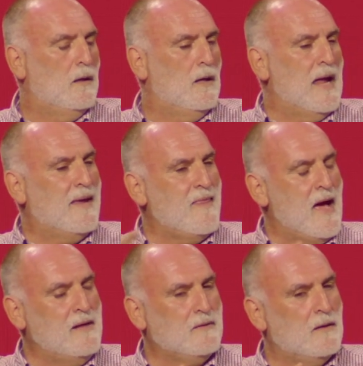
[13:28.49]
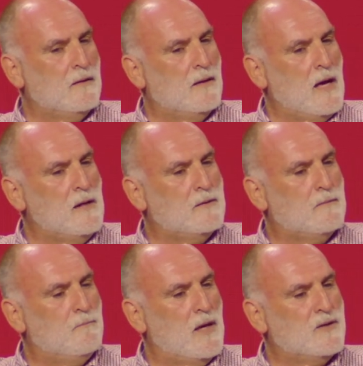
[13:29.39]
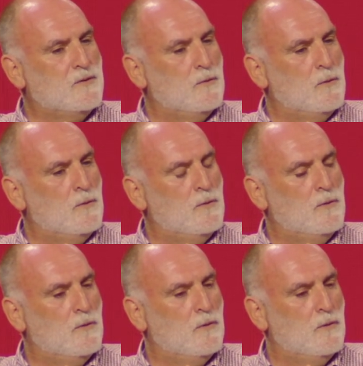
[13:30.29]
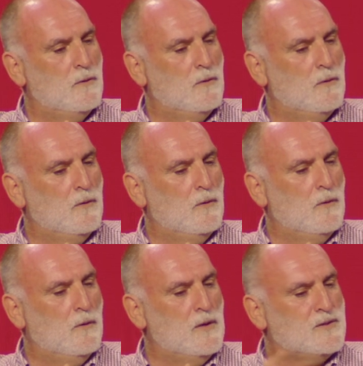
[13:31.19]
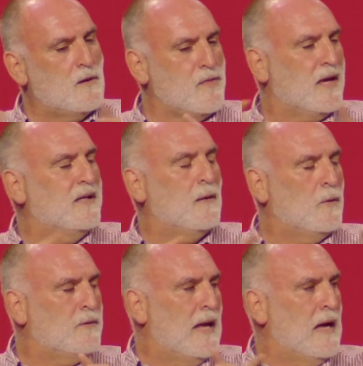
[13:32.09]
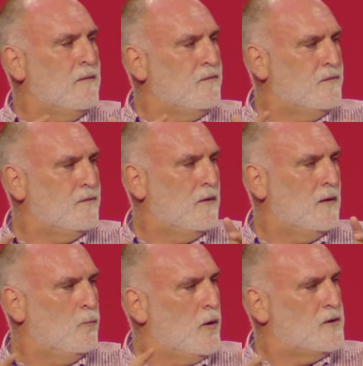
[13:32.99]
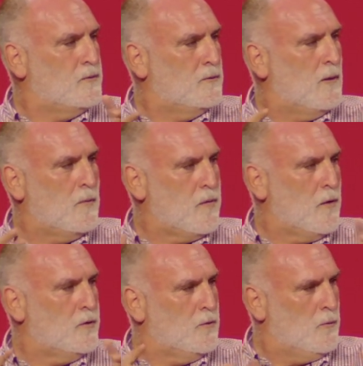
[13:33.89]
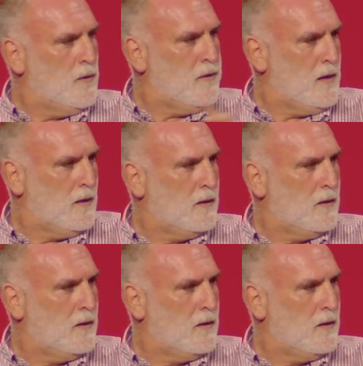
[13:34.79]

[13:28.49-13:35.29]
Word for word: like that, and that makes you start thinking about life in ways you never thought you would think.